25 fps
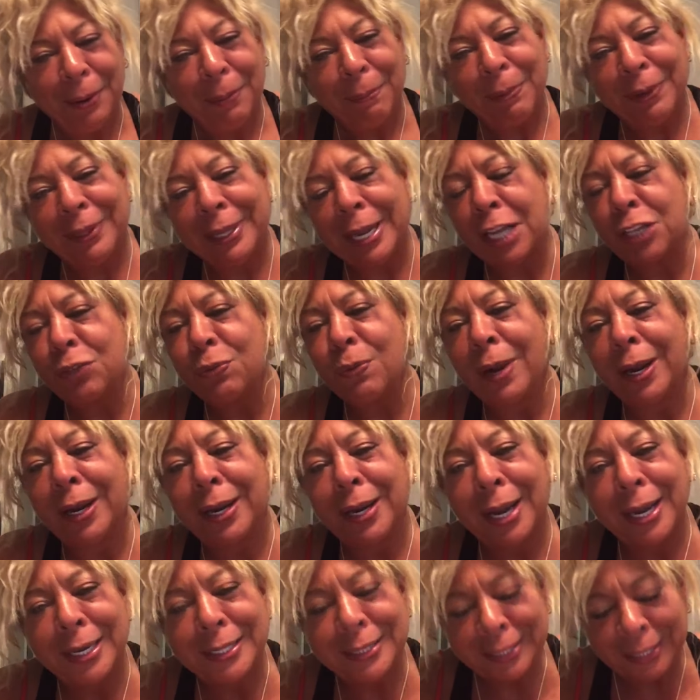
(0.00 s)
But that's why
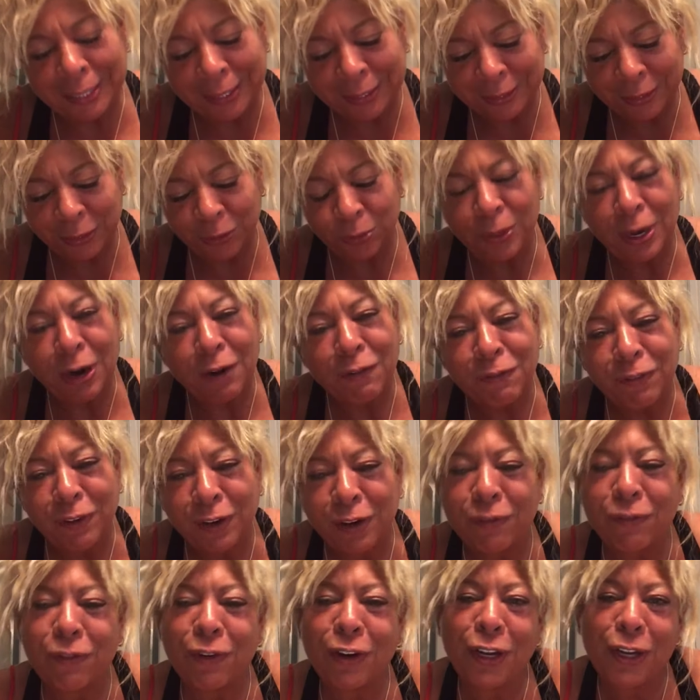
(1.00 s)
God says, Do not
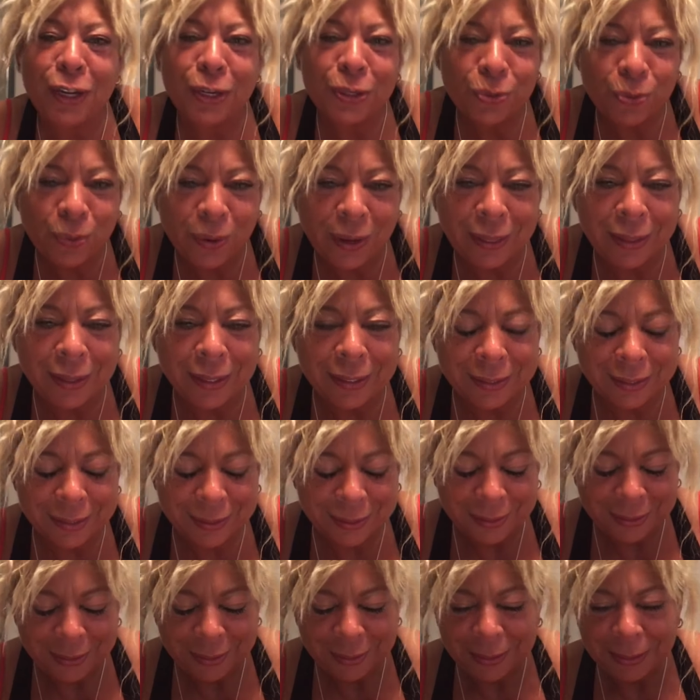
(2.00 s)
fear, for He is with
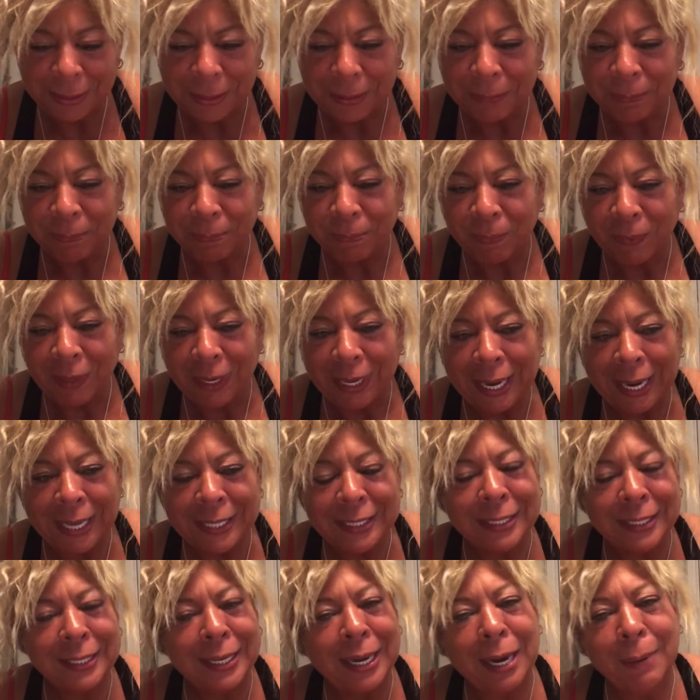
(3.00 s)
us.
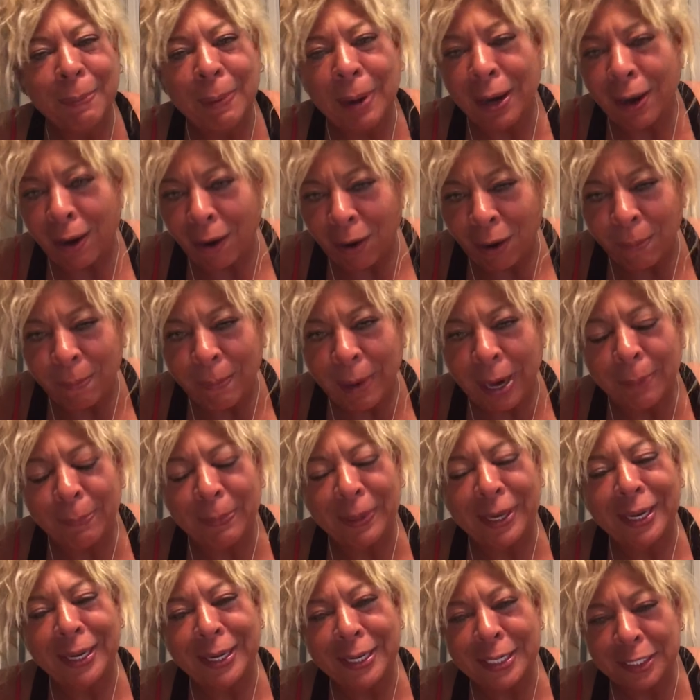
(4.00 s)
It's not about our might,
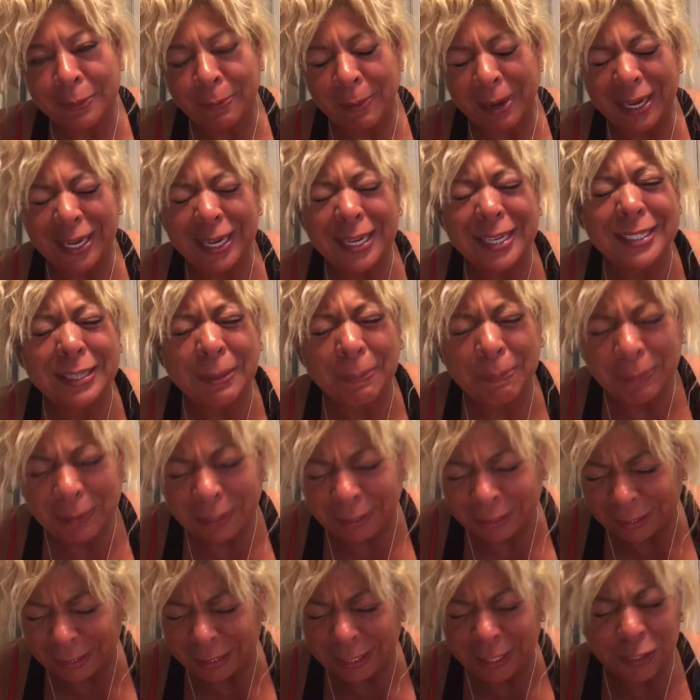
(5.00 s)
but His might, His
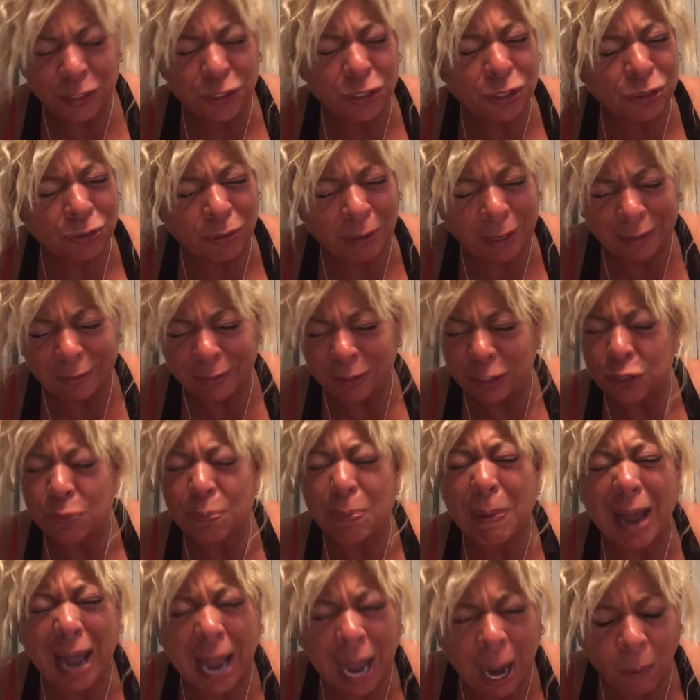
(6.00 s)
ability, His strength, His
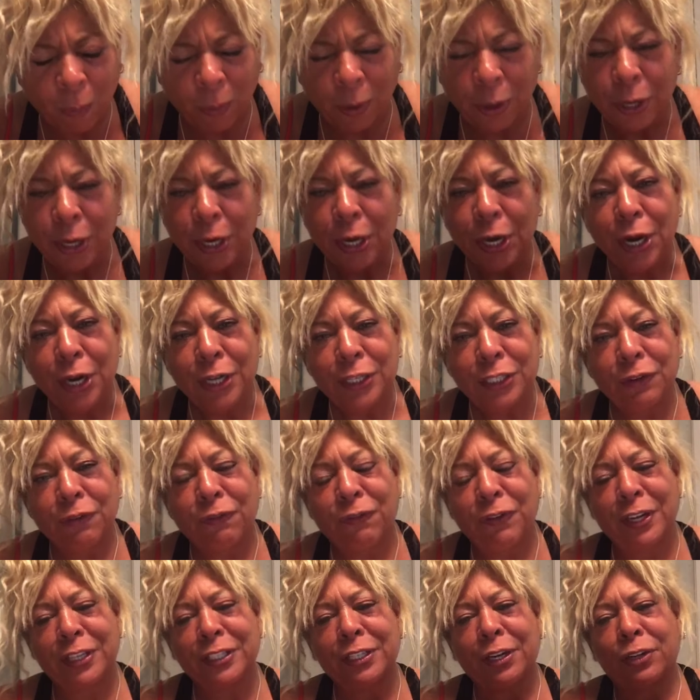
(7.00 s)
power to
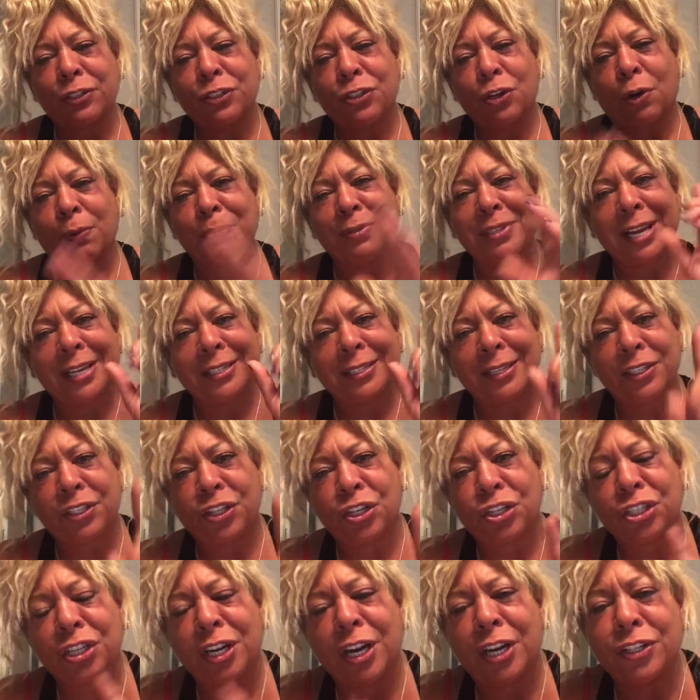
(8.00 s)
fix our circumstance and
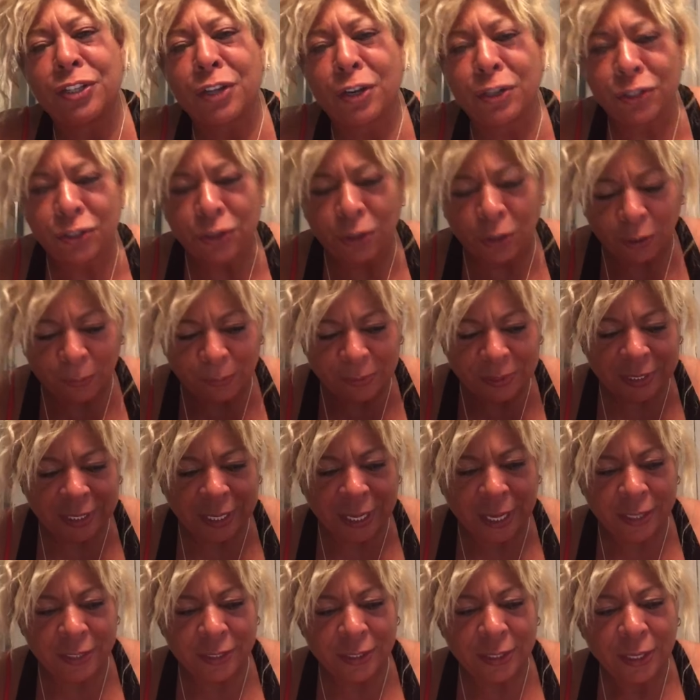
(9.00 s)
to change our
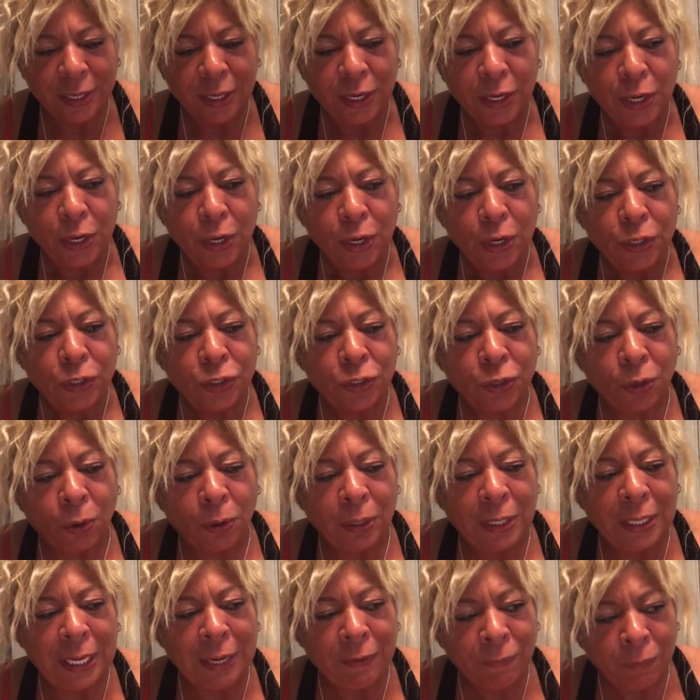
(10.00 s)
circumstance.
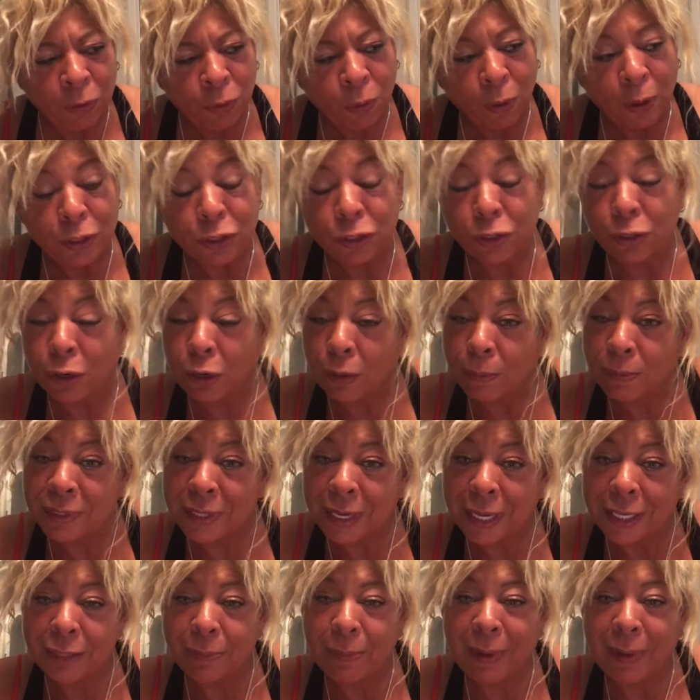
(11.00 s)
So even though our circumstance